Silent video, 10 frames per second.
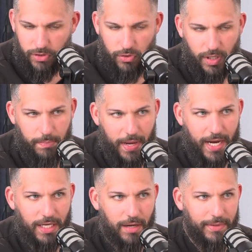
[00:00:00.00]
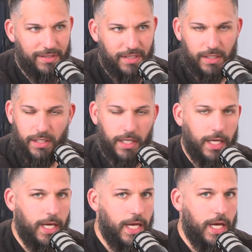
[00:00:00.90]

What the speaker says: So you get pain, numbing, tingling,